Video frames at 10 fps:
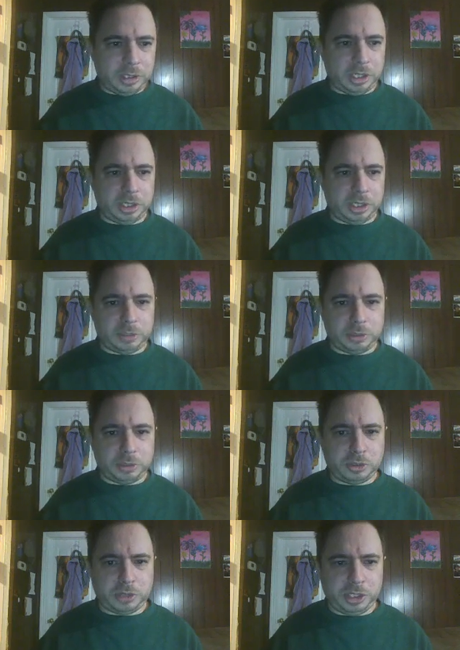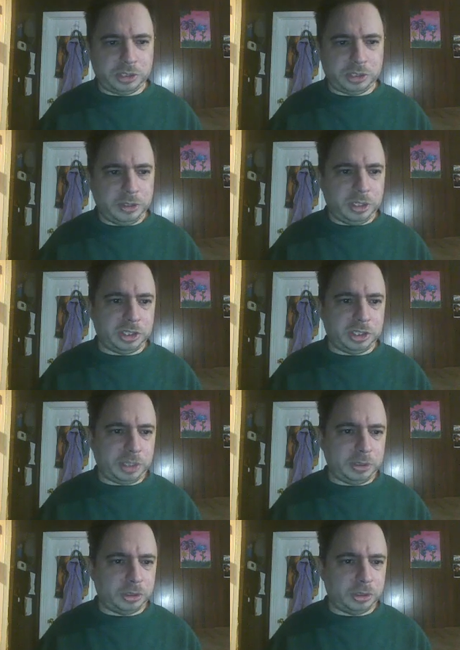and some strikes. And then
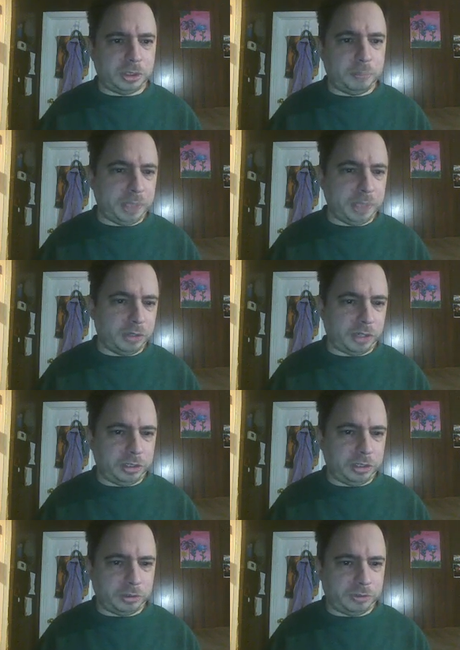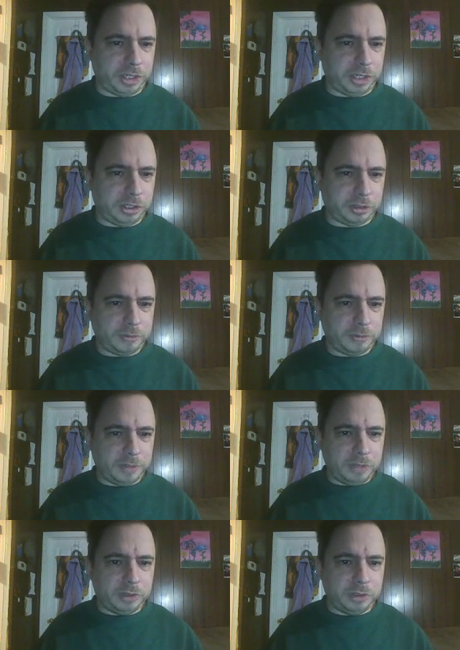Sami tosses a beer right into her face.
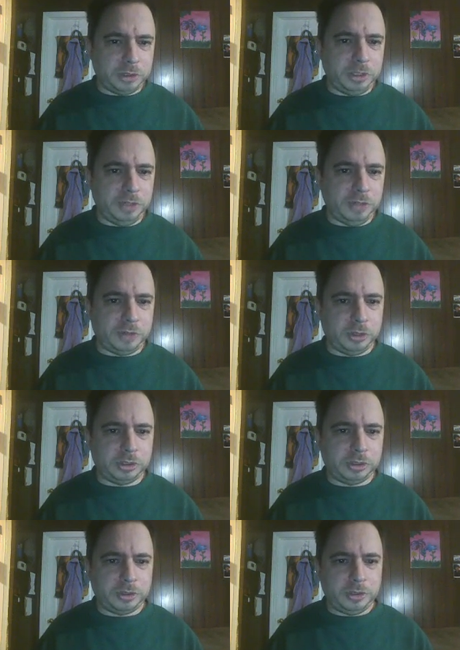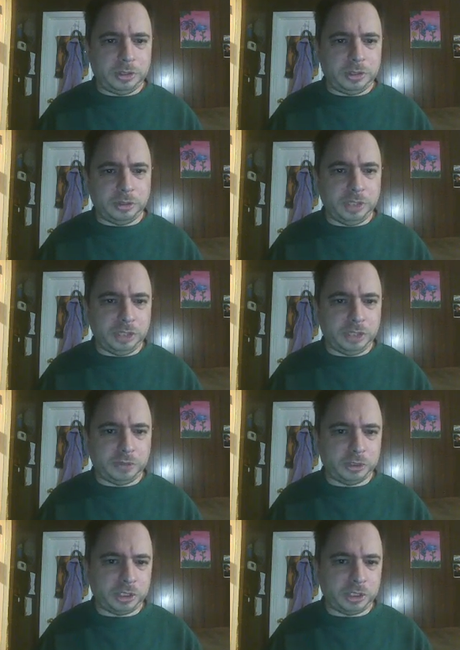Puts her knee first, her knees first